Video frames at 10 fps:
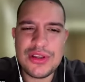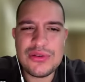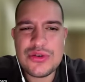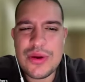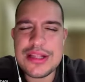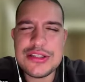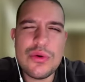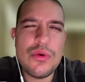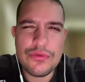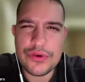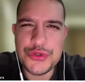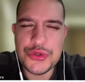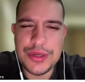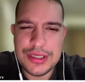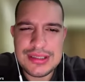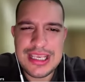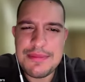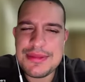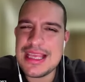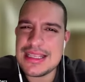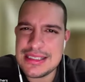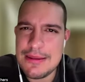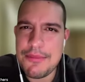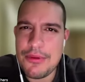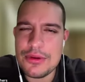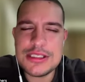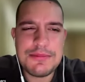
Don't try to overdo it. Keep things simple.